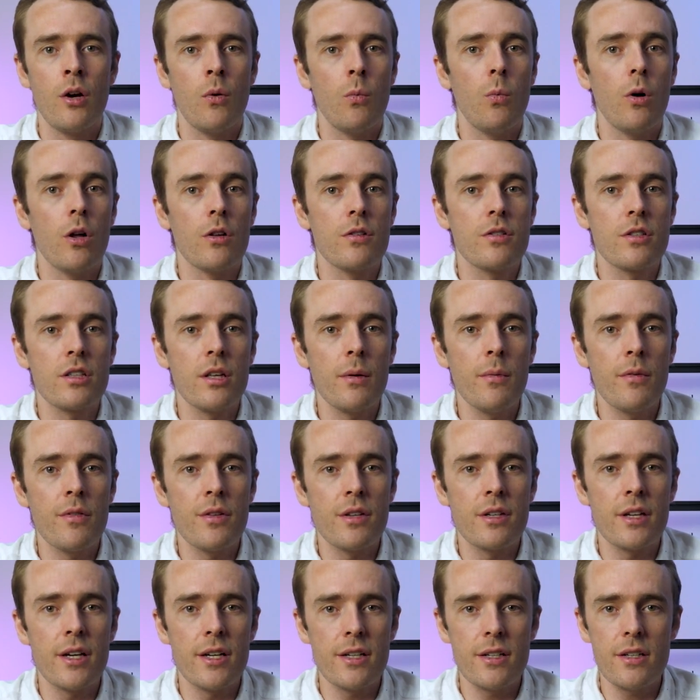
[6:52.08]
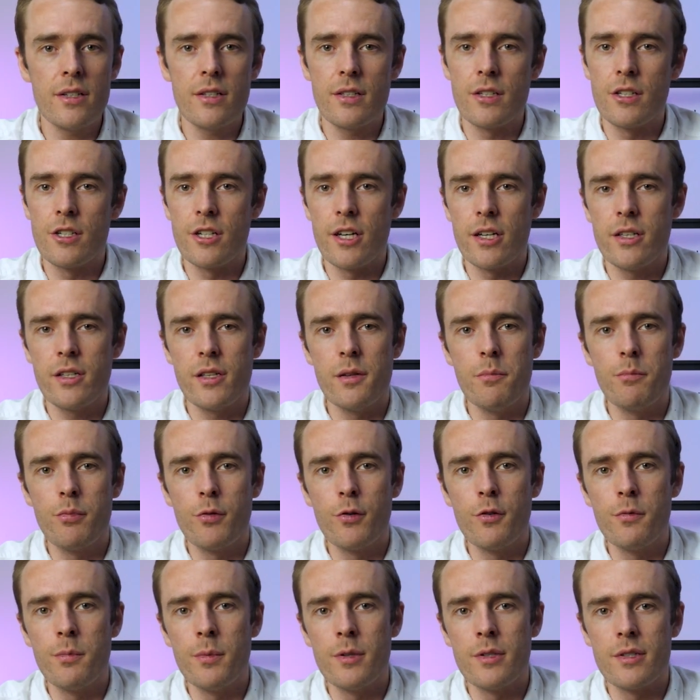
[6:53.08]
While some of the data suggests
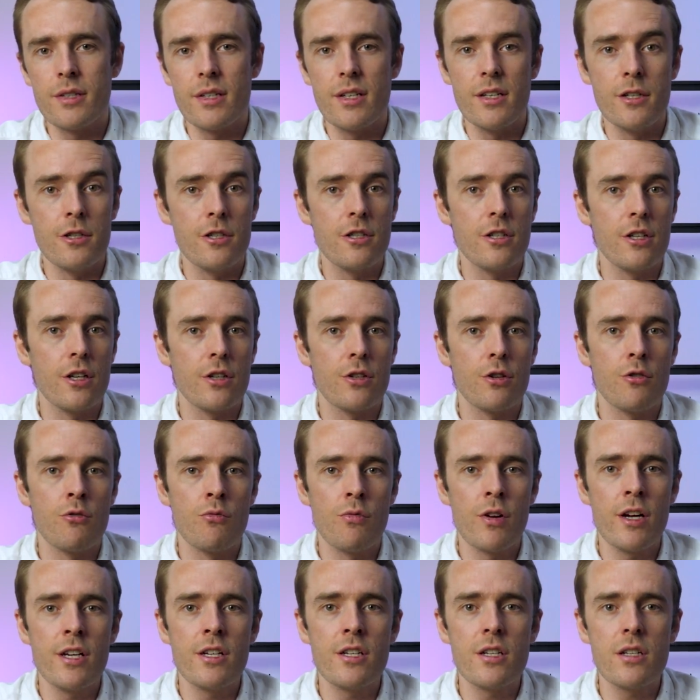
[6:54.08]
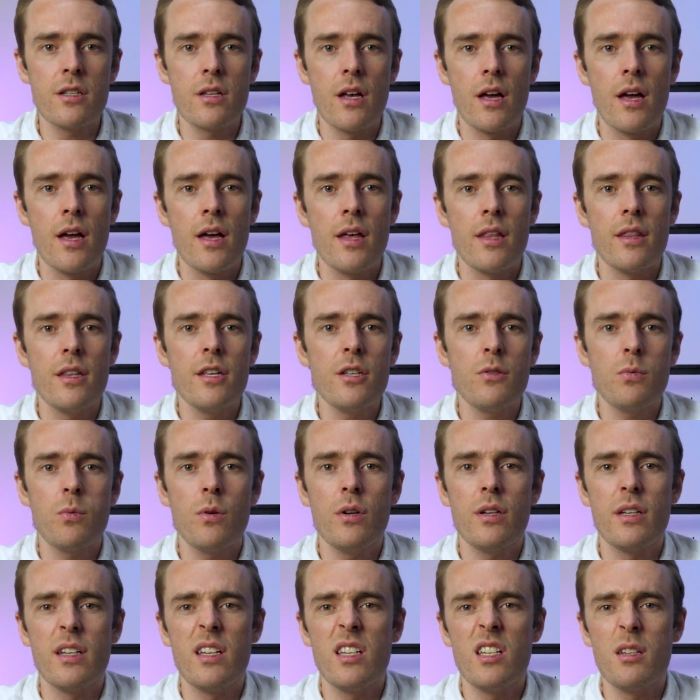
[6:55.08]
improvements in certain ranges, this
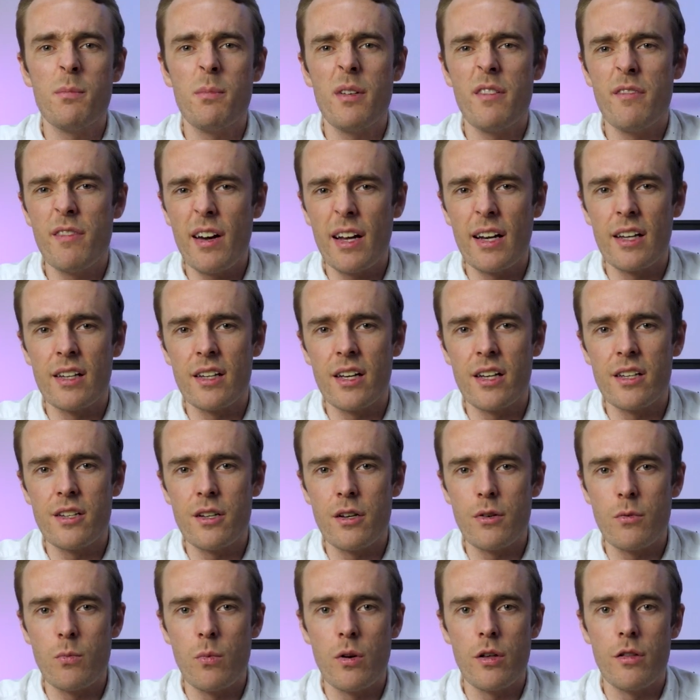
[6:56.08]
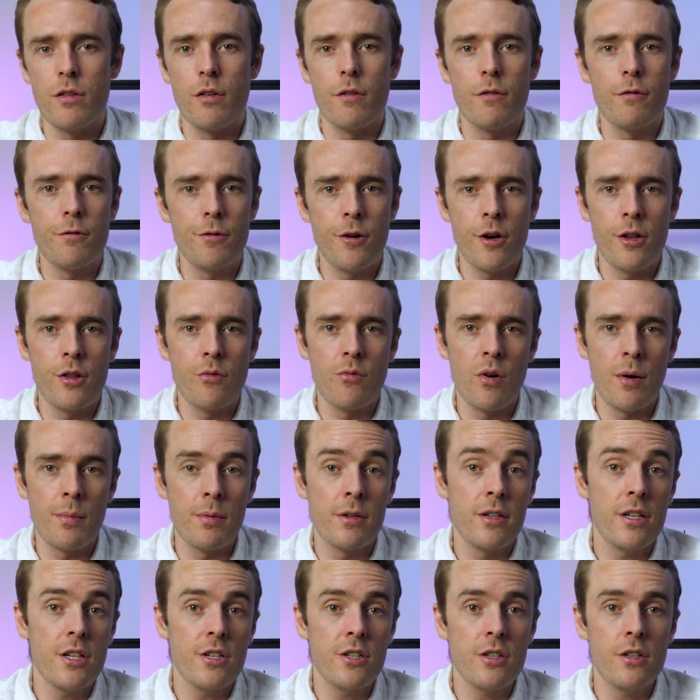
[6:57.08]
would need to be validated with further
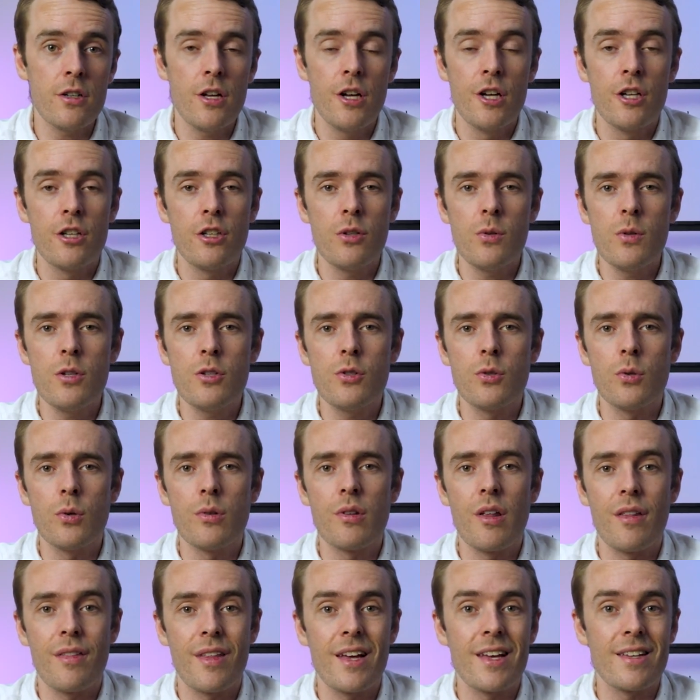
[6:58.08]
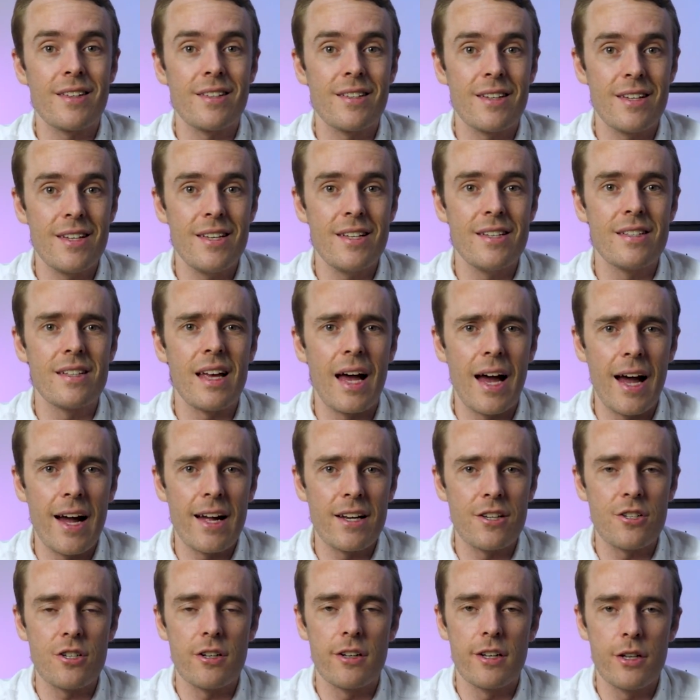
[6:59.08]
repetition to ensure that this is
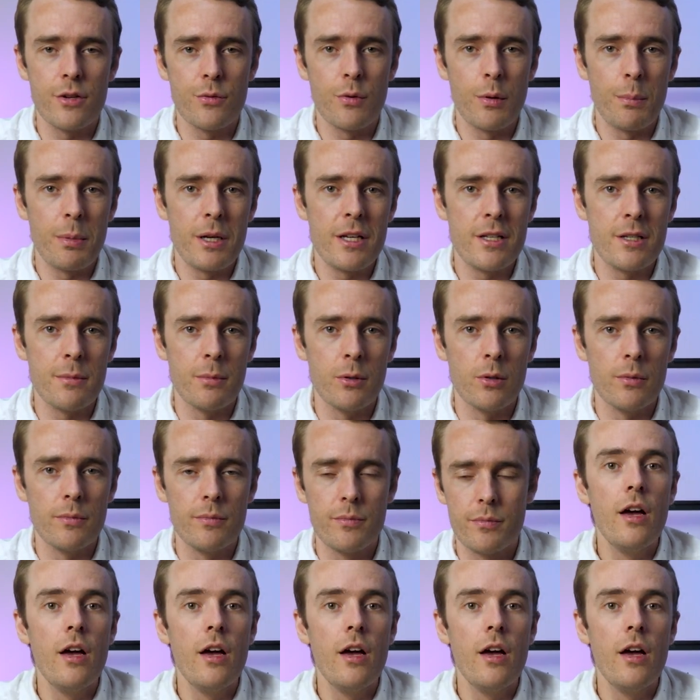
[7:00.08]
actually repeatable.